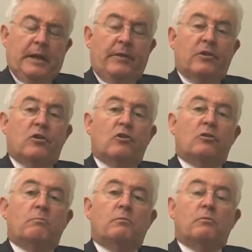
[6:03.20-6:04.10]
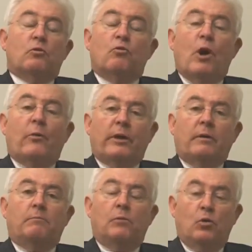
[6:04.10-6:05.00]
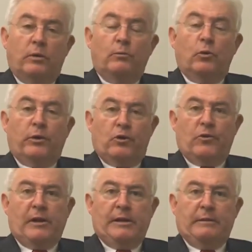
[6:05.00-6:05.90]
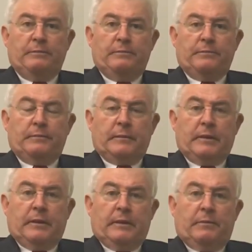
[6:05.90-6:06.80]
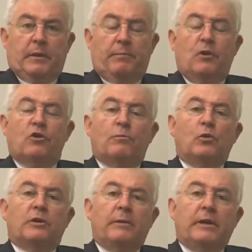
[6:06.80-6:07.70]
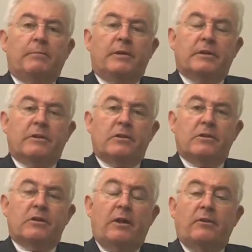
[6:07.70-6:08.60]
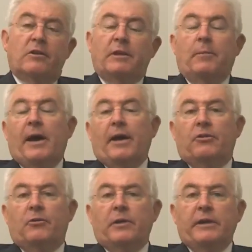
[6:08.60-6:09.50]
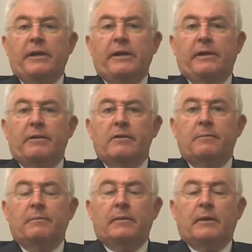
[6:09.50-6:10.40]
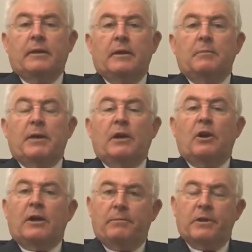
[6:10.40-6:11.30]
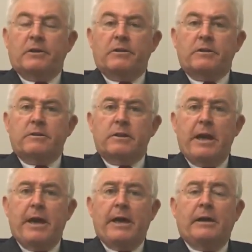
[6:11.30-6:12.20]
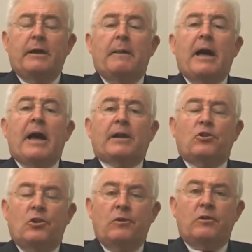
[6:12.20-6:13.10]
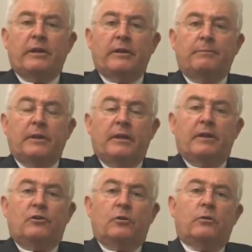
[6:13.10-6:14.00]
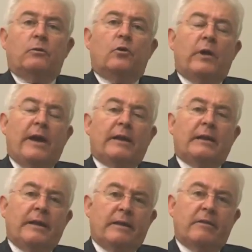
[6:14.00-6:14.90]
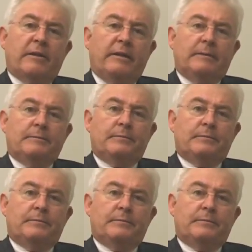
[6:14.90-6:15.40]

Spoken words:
And this is growing more and more in Australia. Most small to medium businesses don't see past 3 years, but a lot of businesses now are choosing to create a legacy.